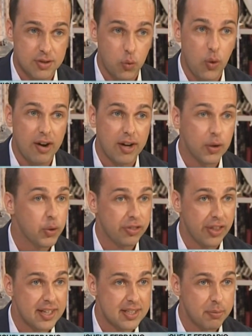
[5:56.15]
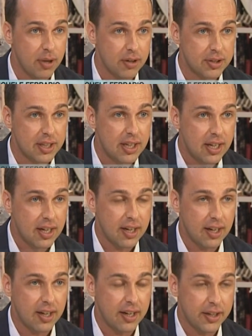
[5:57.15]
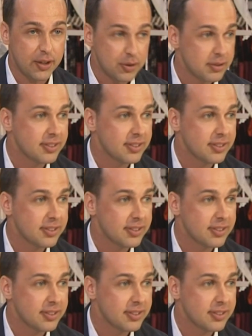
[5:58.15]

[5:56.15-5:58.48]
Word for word: So one mm. of the good mm. things about uh, you know